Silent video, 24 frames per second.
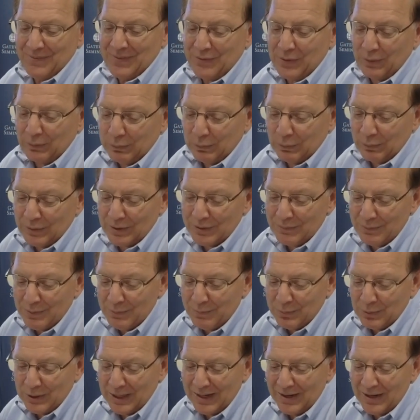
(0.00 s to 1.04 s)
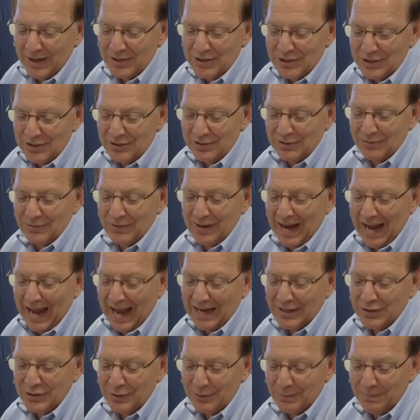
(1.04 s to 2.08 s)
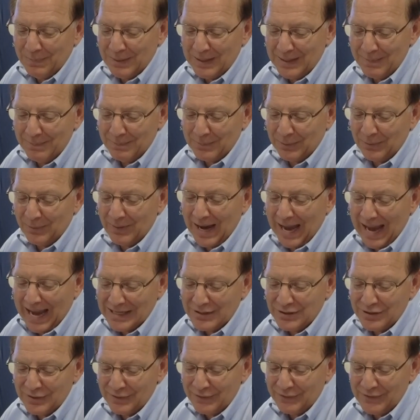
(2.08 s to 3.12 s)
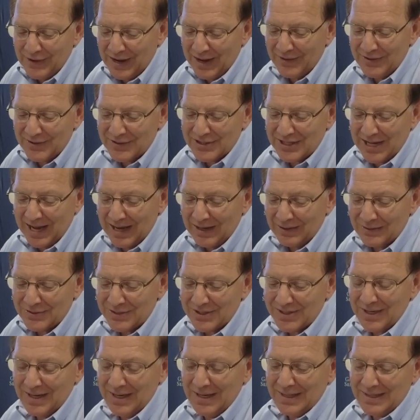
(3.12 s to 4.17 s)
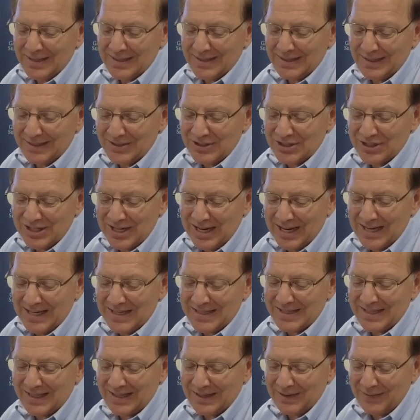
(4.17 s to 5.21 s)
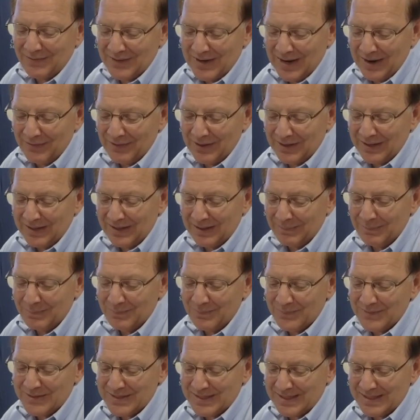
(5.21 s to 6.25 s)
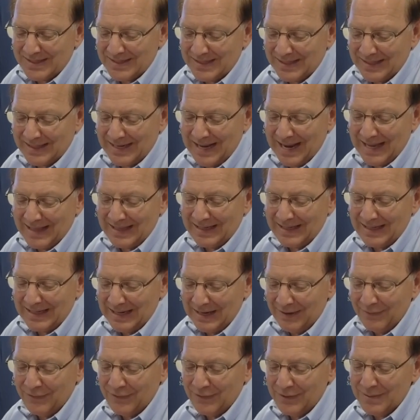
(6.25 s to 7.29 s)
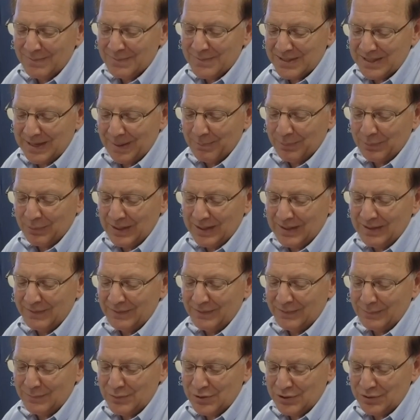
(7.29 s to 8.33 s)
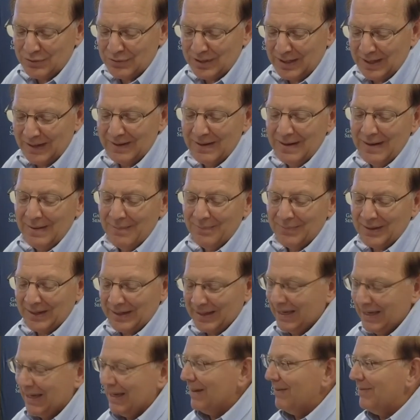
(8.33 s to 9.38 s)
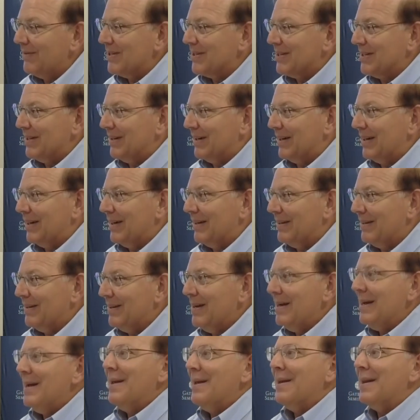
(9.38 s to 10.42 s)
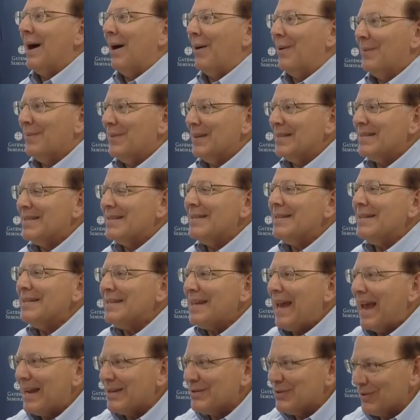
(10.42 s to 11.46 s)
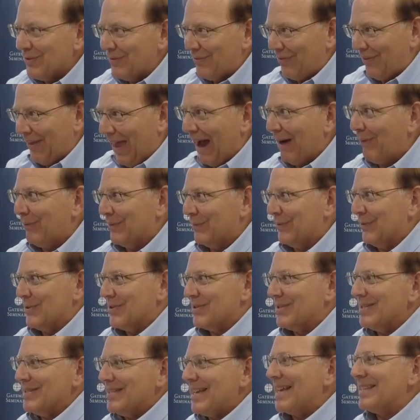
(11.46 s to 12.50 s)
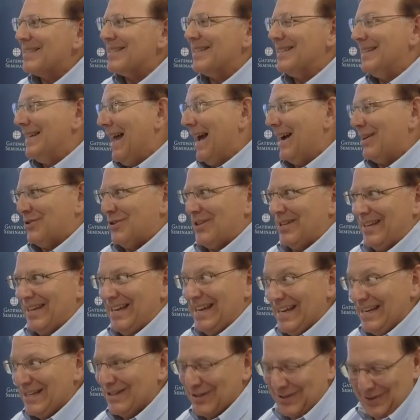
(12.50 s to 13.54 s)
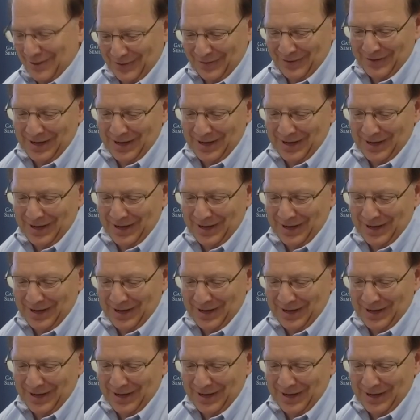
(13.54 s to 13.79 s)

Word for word: The Lord will bring on you and your people and your father's house such days that have never come since the day that Ephraim separated from Judah, the king of Assyria. Now let's let's answer that one first because that's actually the easier